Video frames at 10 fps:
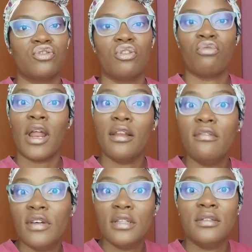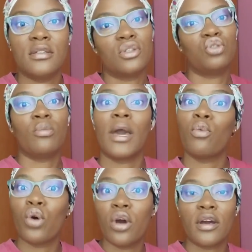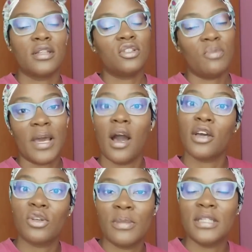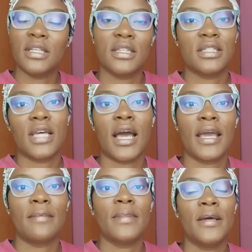relevant to my work and to my argument at the time.